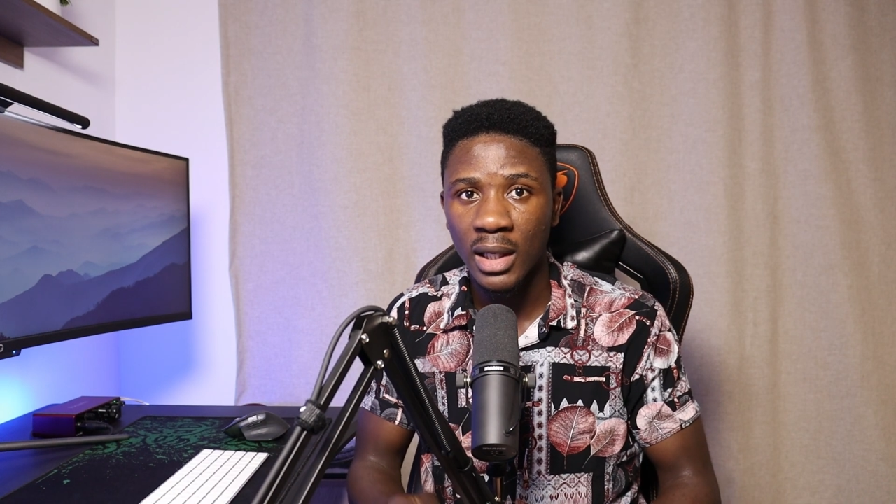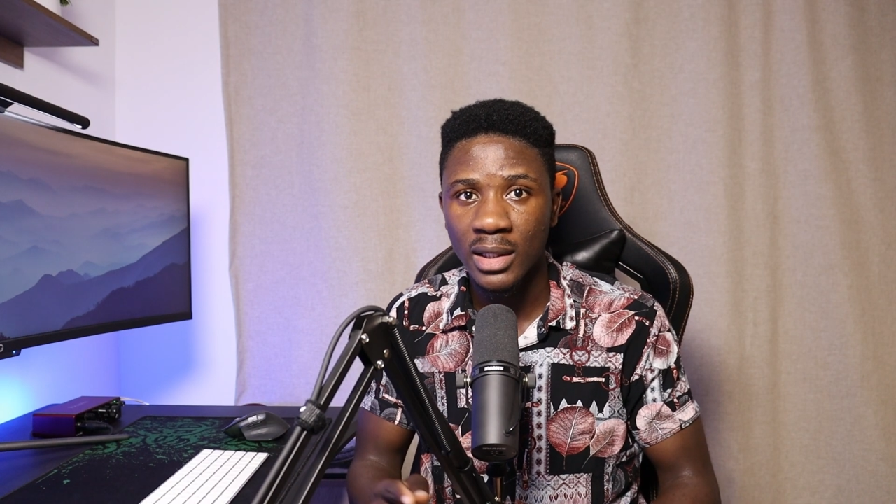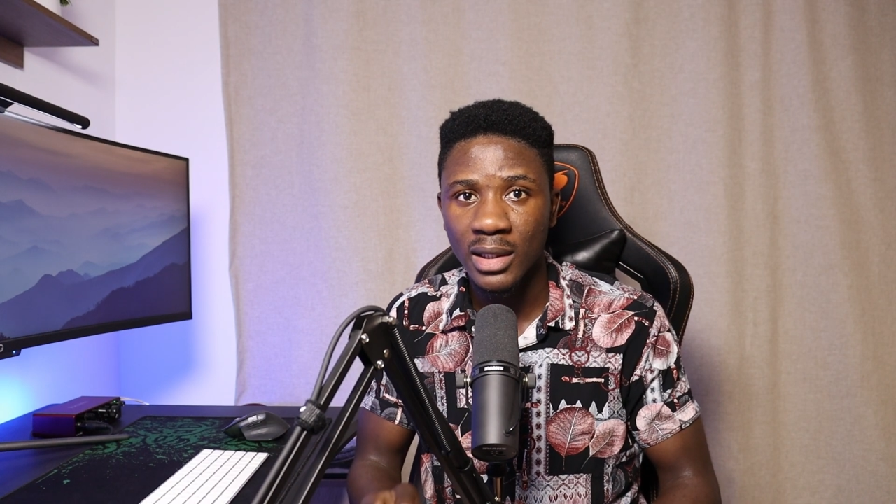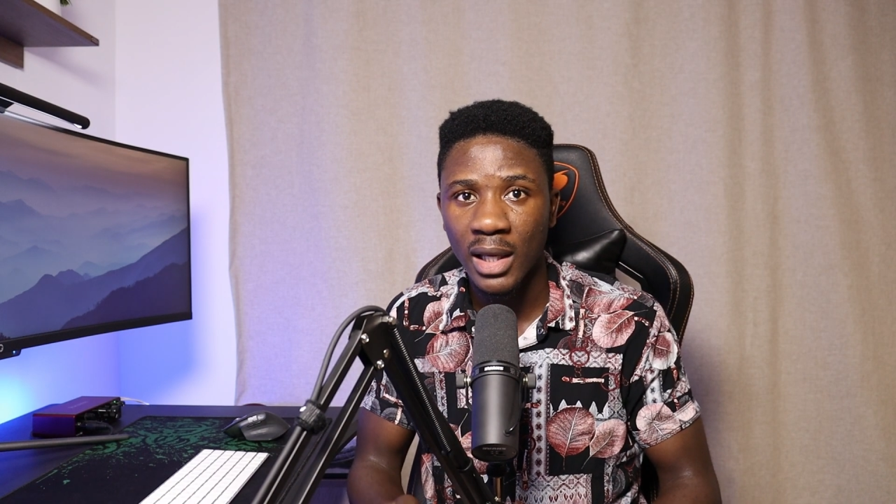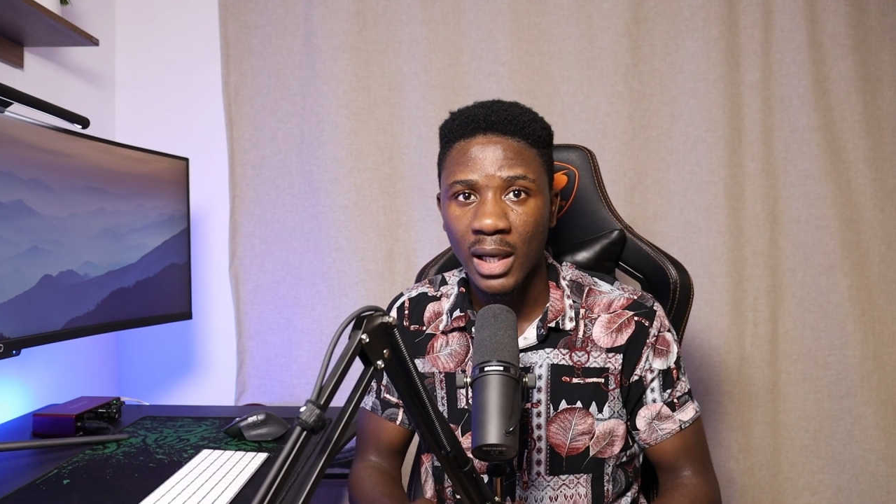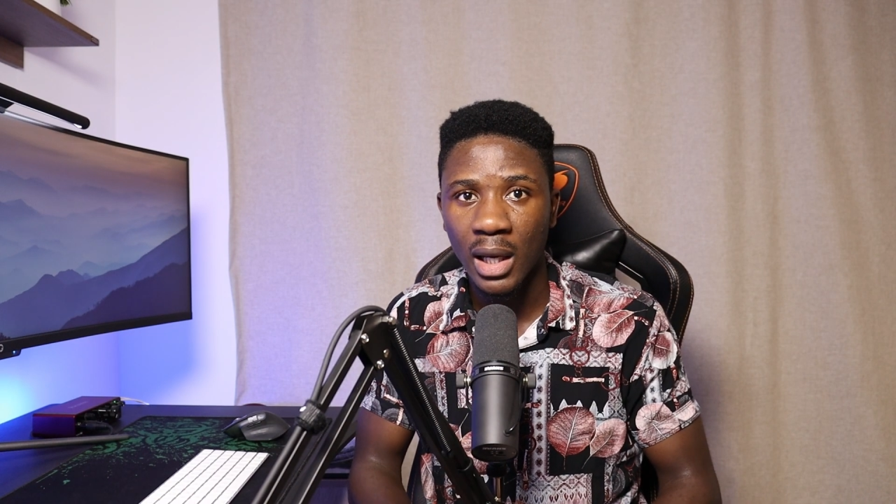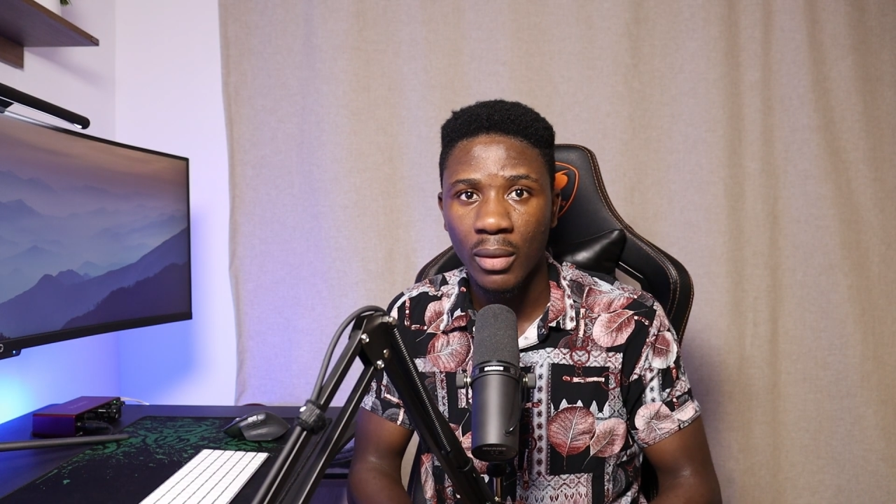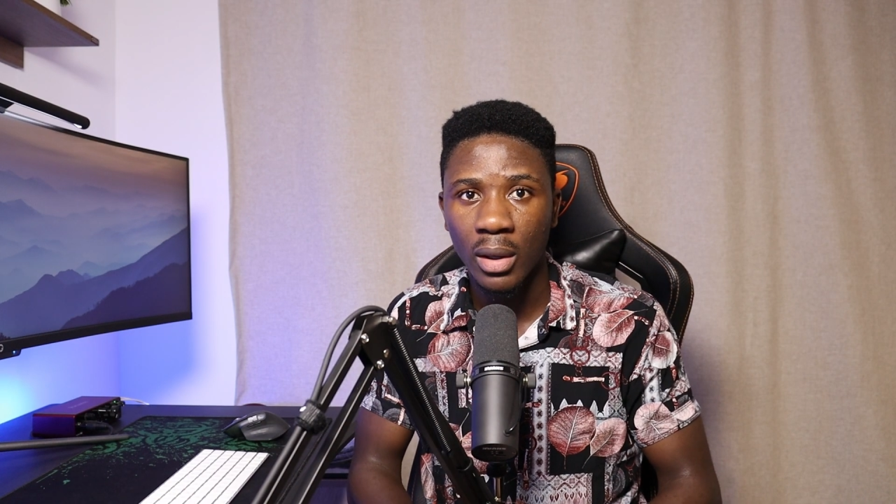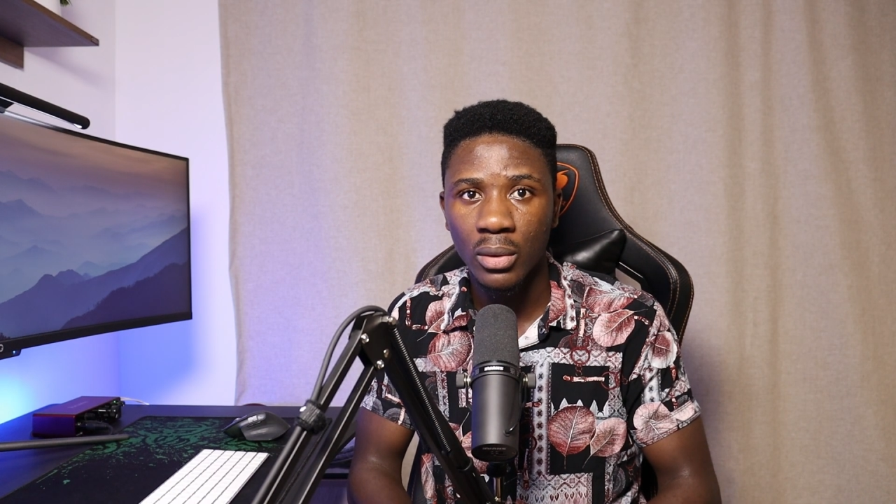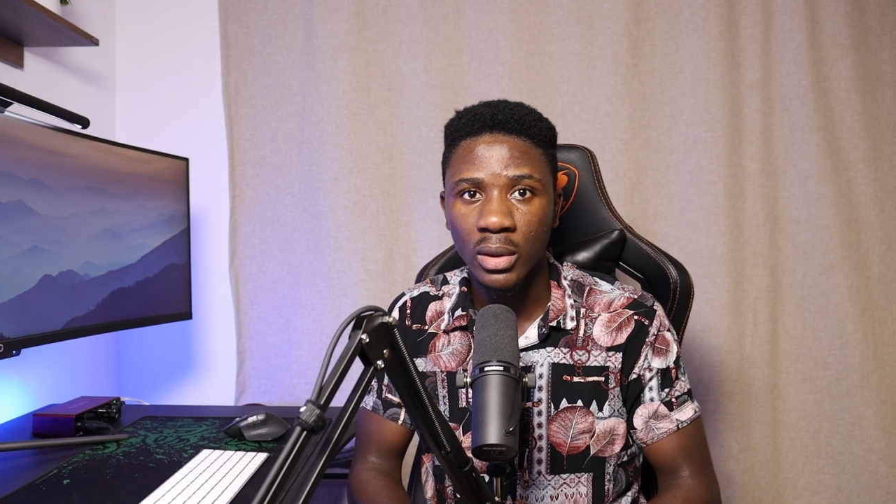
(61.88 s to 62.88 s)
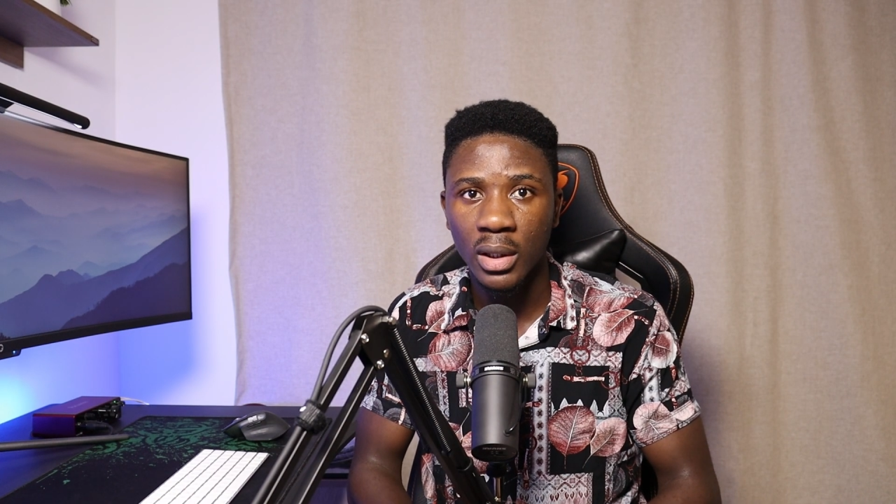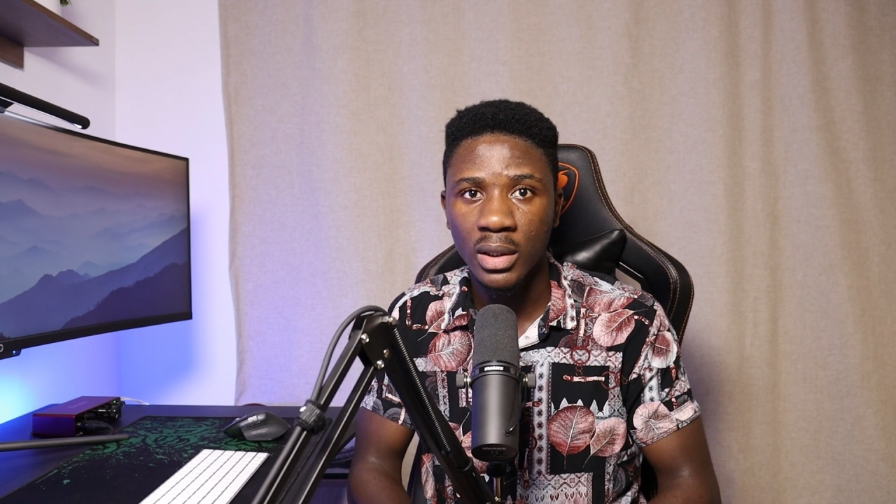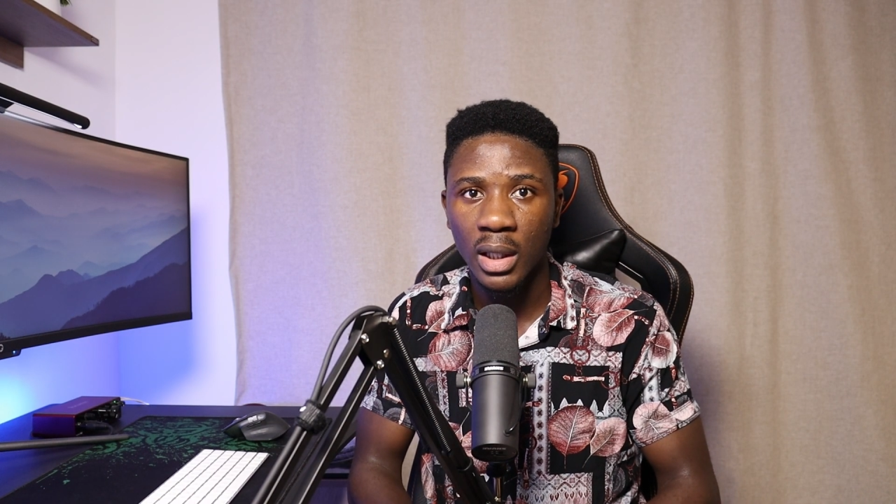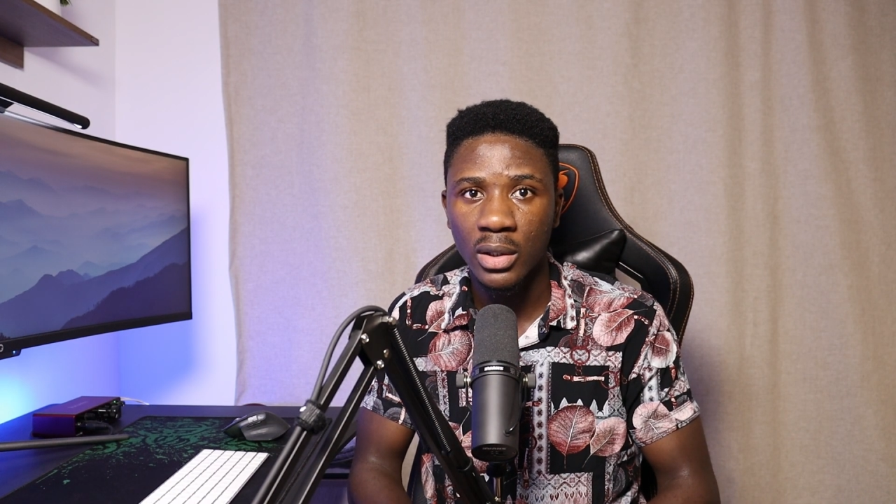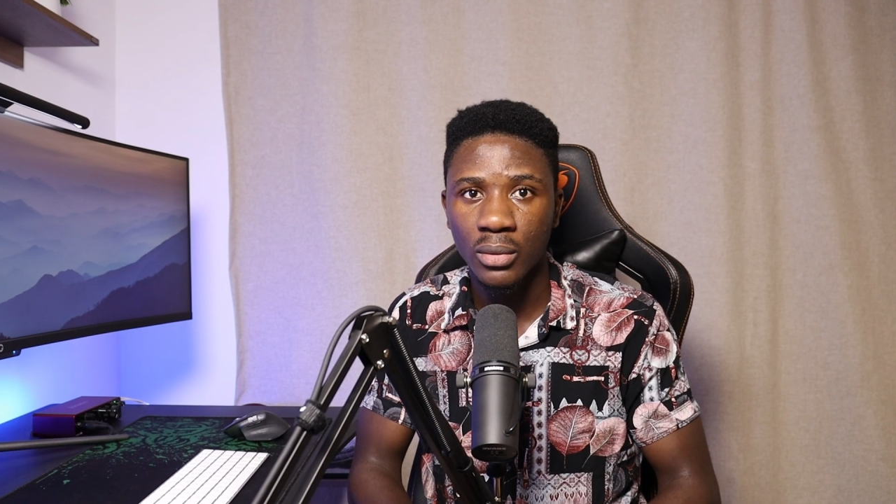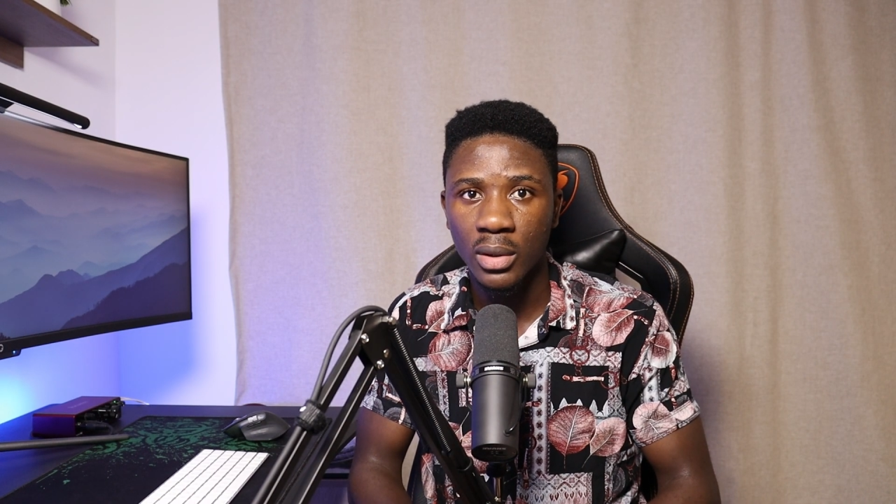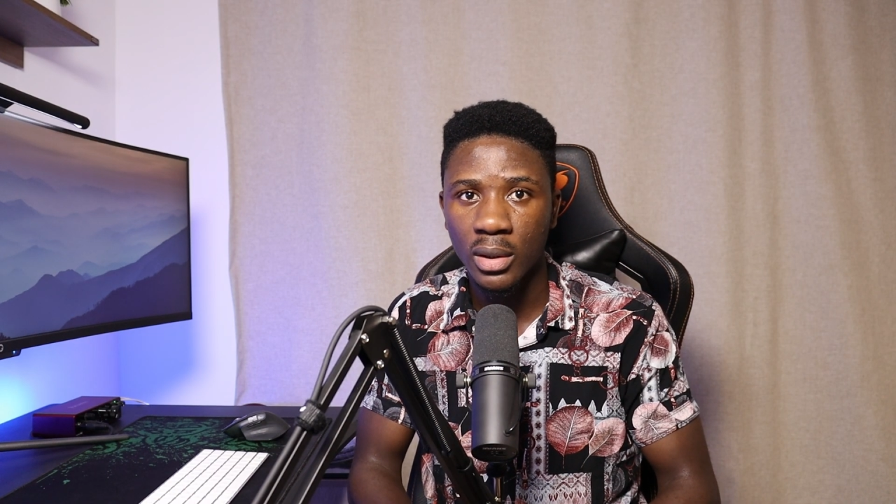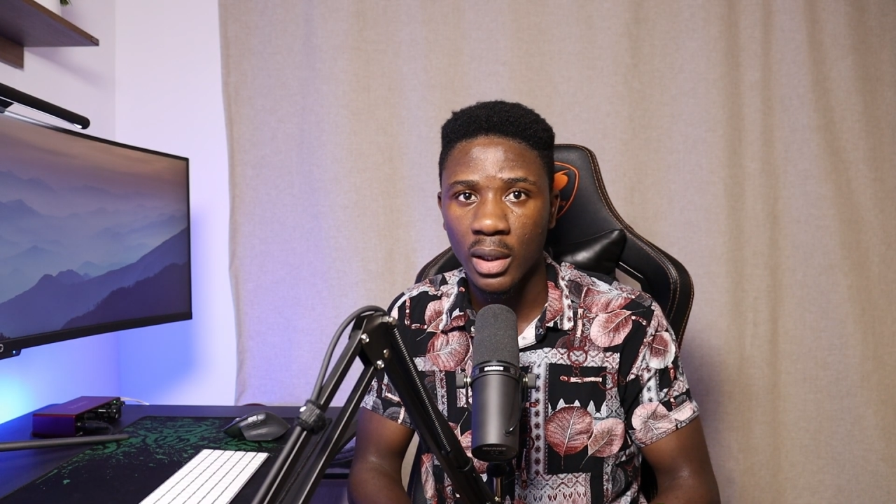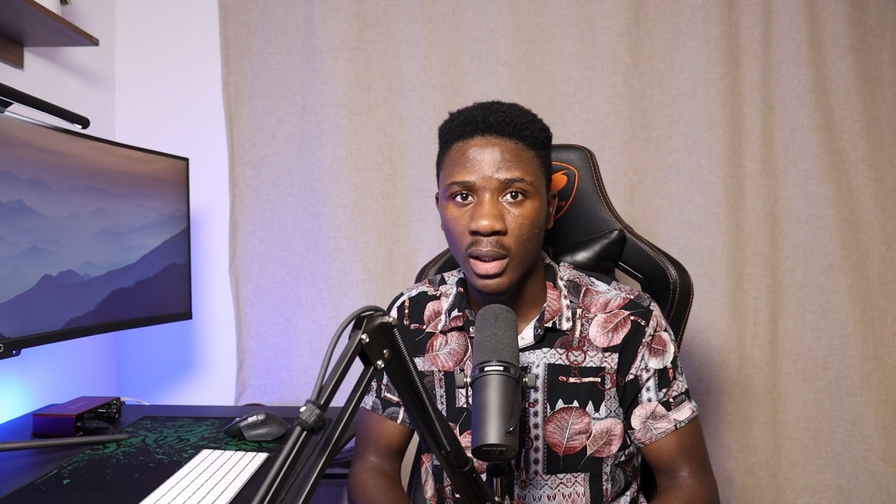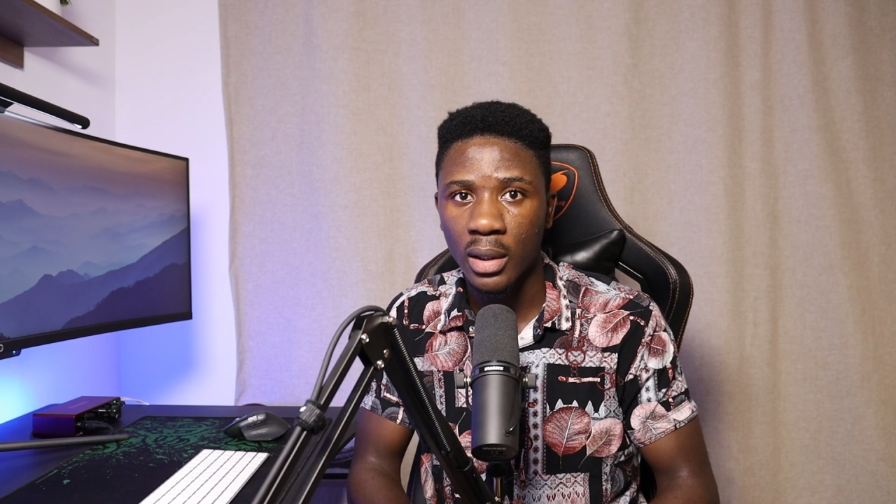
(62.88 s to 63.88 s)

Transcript: and style our content as we desire,